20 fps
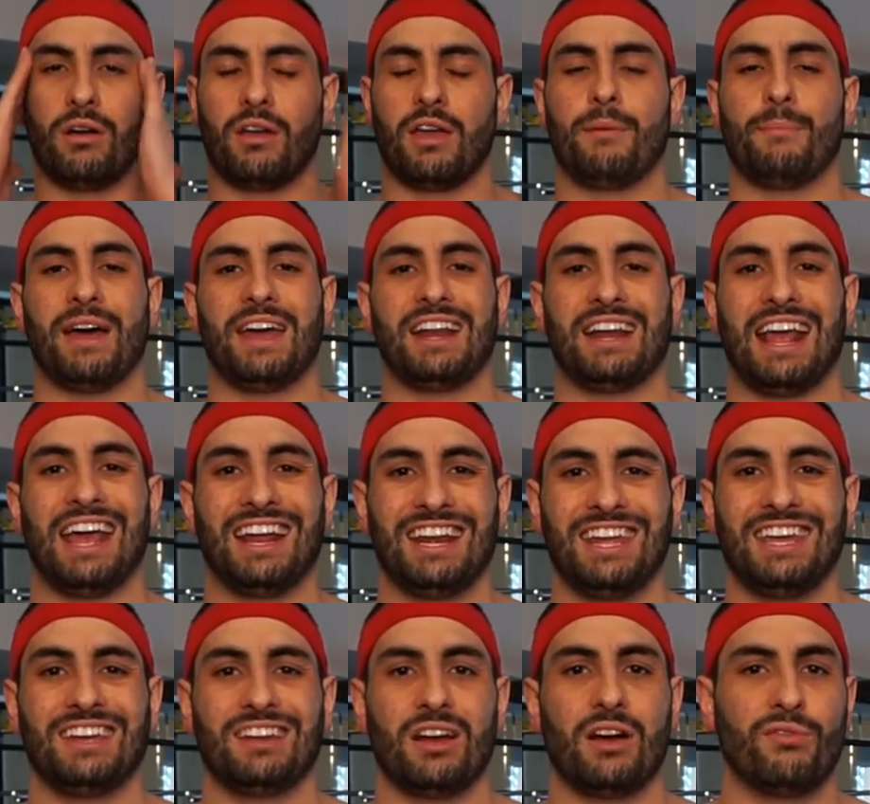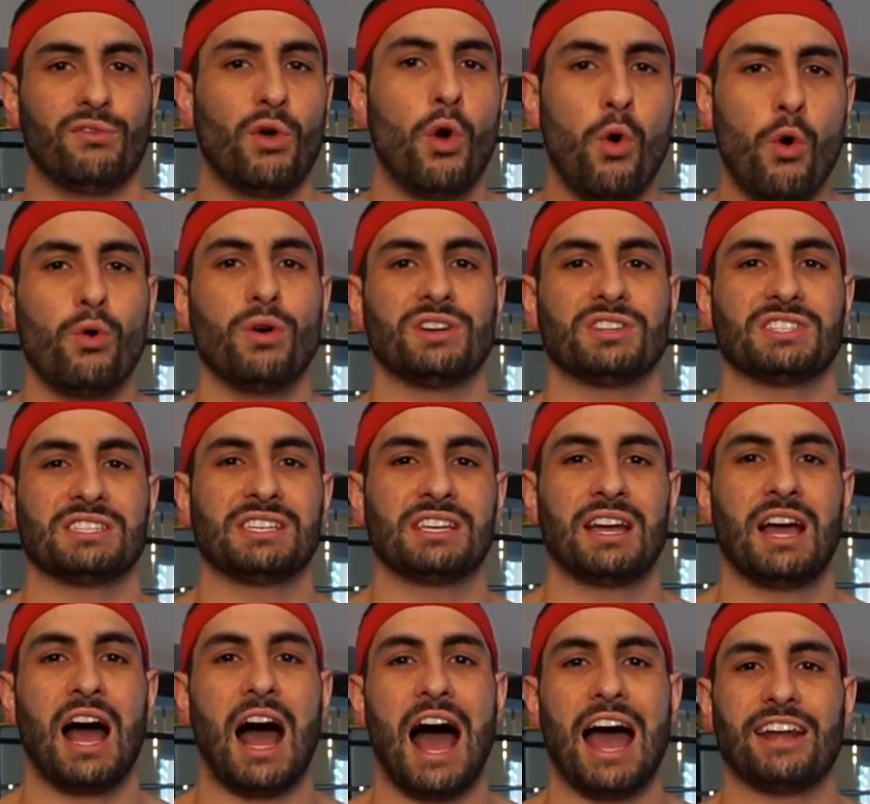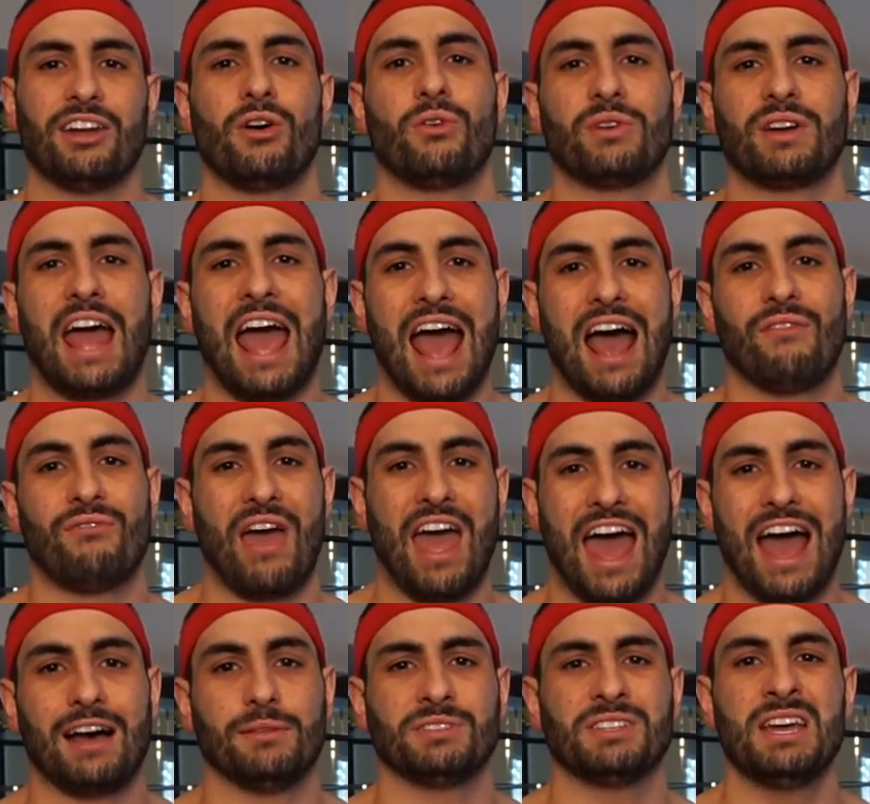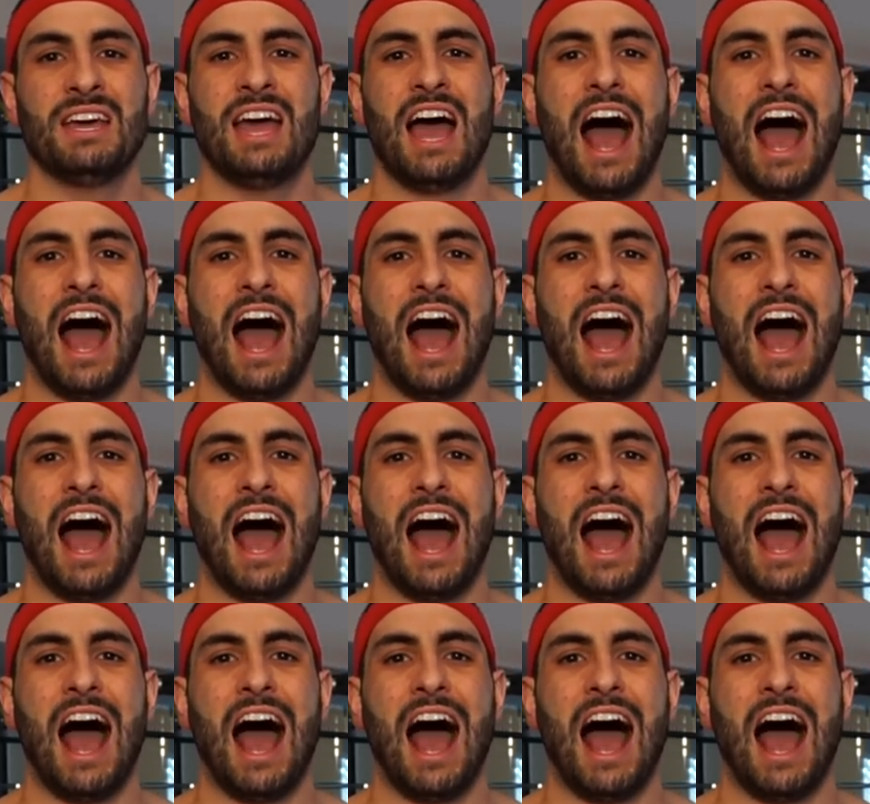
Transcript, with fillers: am I an idiot? Of course I don't have abs.